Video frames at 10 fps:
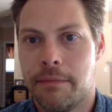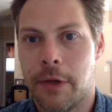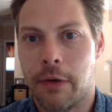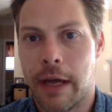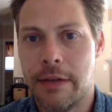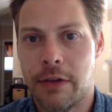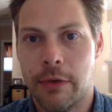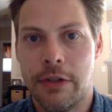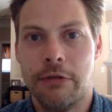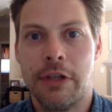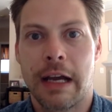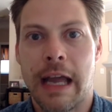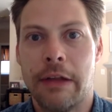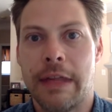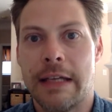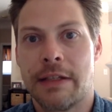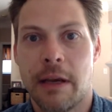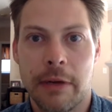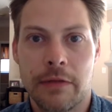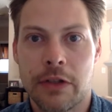Okay, so once you check out that
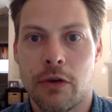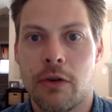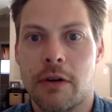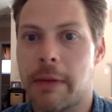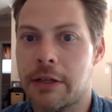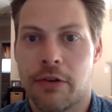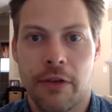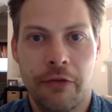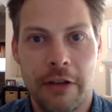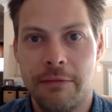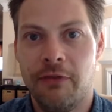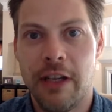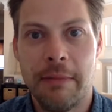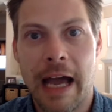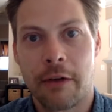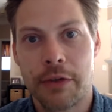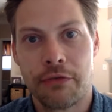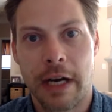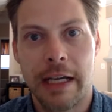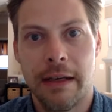summative score, make sure the feedback was
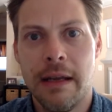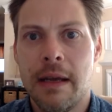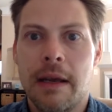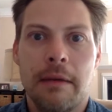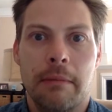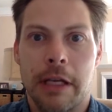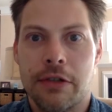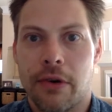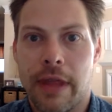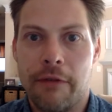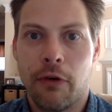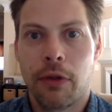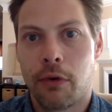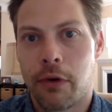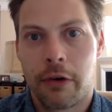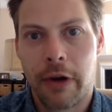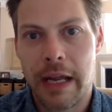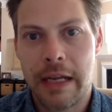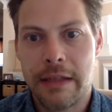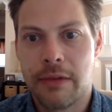right, make sure that fourth quarter
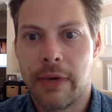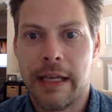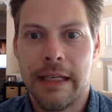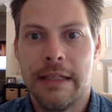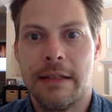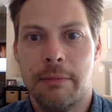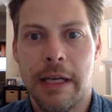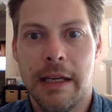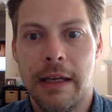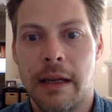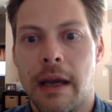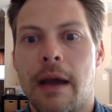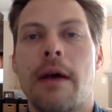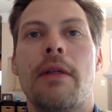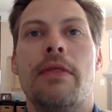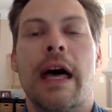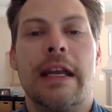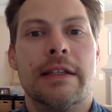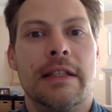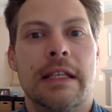grade's the way it needs to be. That
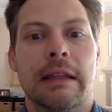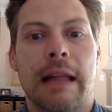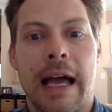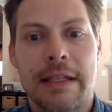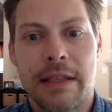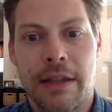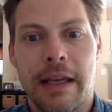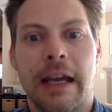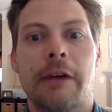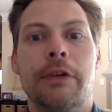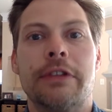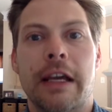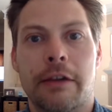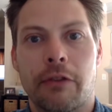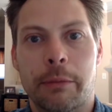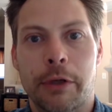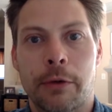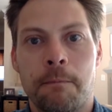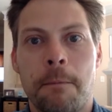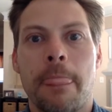is the last thing I will take from you
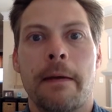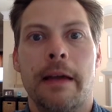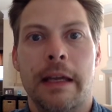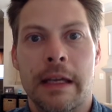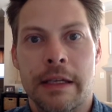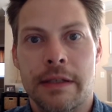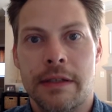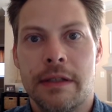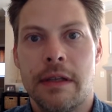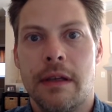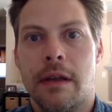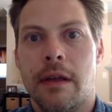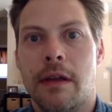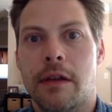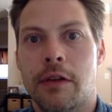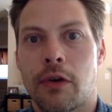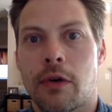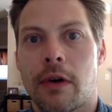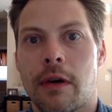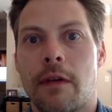is
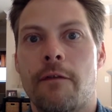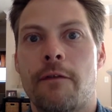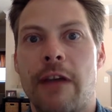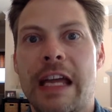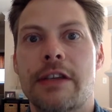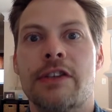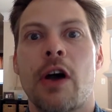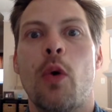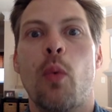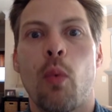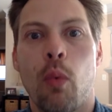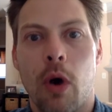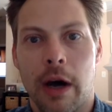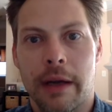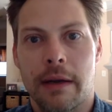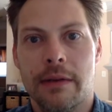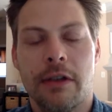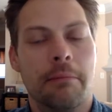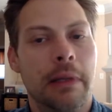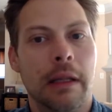your phase 1. So
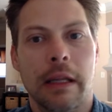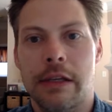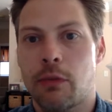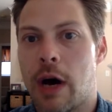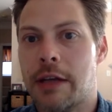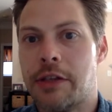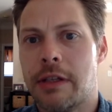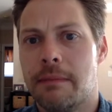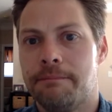please watch it.